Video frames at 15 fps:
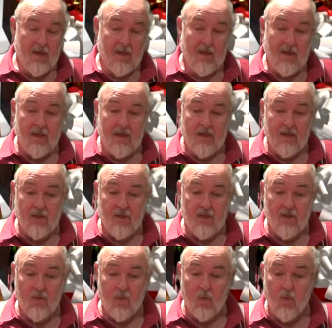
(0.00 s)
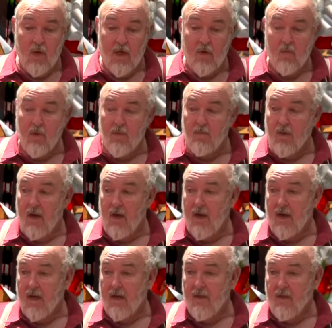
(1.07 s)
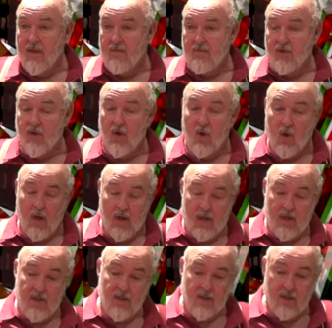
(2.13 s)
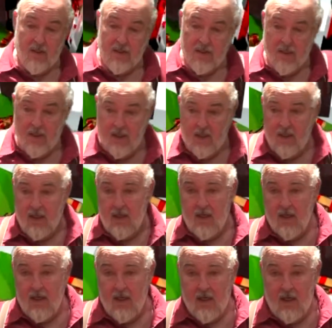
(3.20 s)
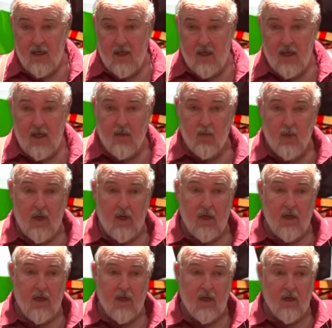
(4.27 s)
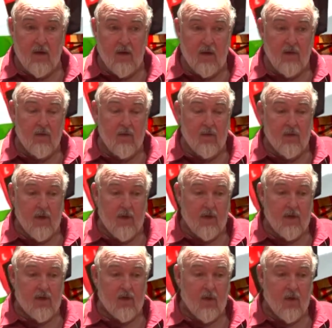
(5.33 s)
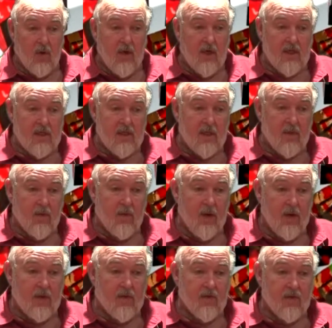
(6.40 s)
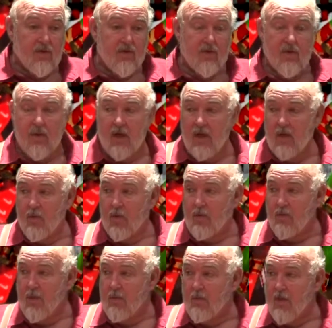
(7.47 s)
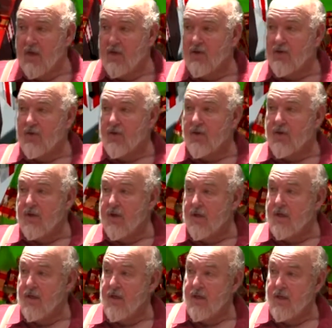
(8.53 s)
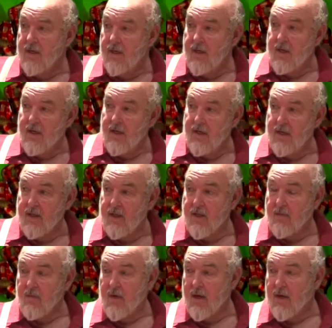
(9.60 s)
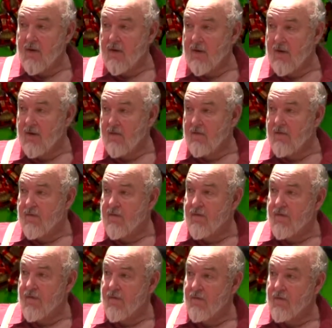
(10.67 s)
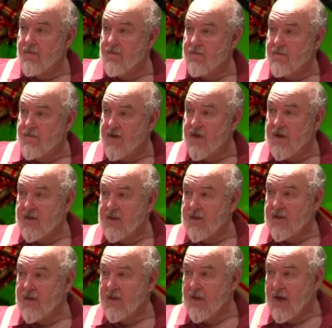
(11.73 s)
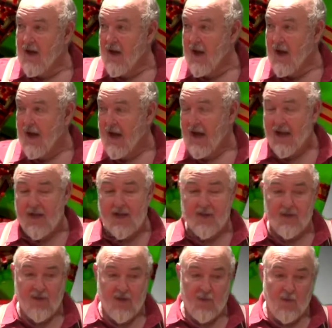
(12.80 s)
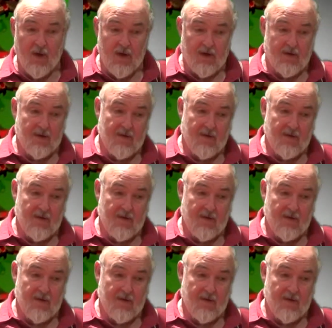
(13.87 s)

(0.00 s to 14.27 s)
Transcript: is we would buy them toys. And and the toys that were under the tree would be measured in the amount of feet high they went.